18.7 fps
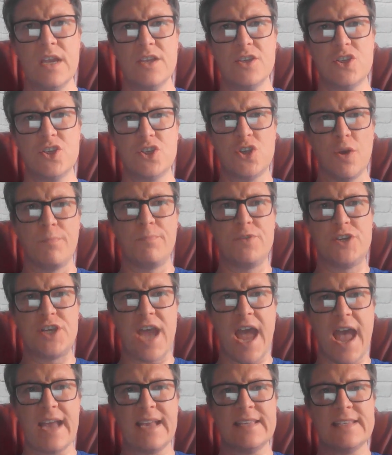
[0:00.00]

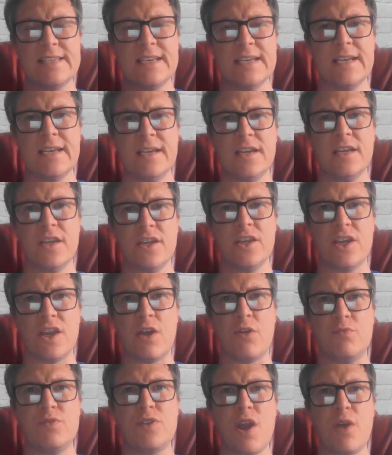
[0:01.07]
subject.
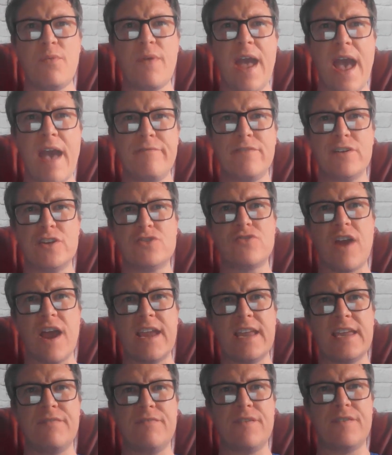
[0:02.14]
Don't ever try
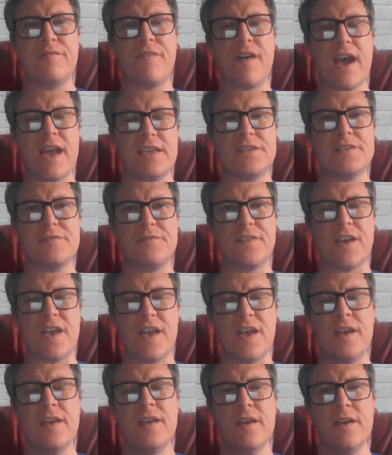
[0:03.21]
and give advice
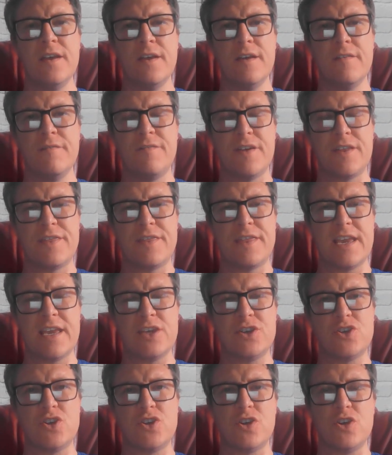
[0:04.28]
for
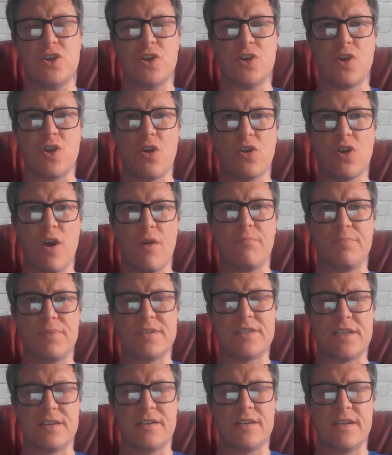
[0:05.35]
things you're not
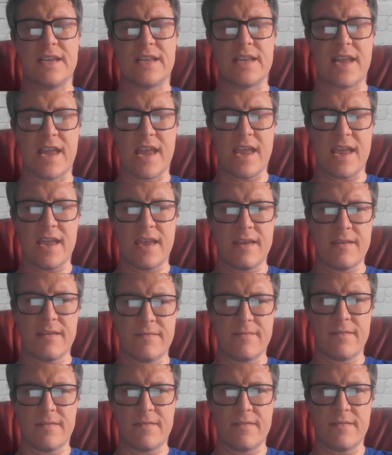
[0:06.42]
competent
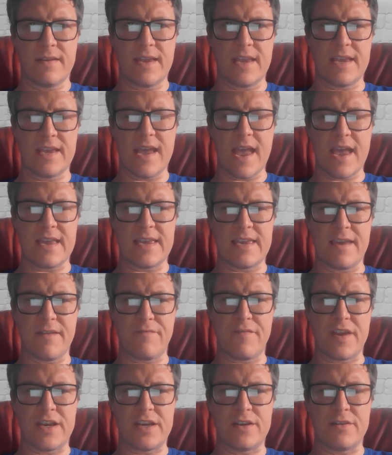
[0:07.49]
in
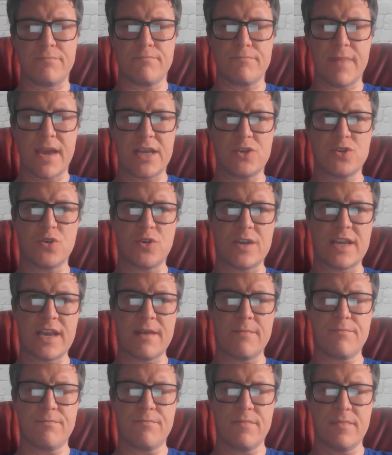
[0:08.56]
giving. Make sure you get,